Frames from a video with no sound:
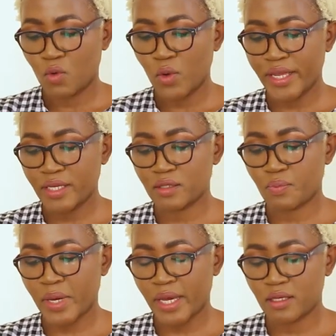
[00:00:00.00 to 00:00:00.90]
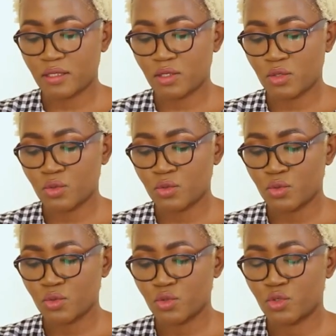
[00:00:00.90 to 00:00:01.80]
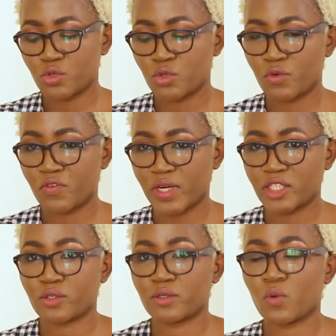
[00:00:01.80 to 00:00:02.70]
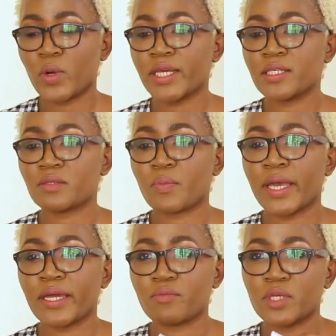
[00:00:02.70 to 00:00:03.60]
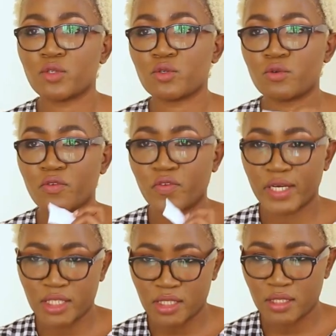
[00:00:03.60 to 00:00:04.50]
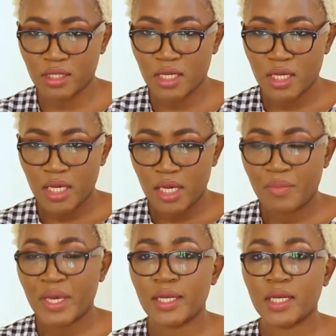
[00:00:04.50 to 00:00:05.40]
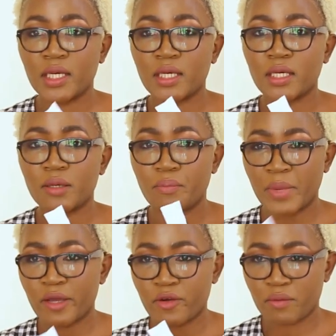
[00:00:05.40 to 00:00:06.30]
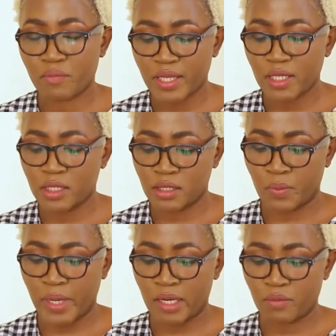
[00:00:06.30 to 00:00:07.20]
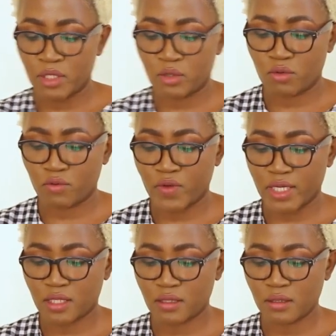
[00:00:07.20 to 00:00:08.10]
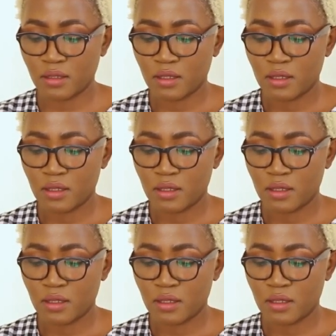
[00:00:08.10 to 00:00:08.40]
What inspired you to do fashion? What inspired me to do fashion? Mainly, my grandmother inspired me to do fashion.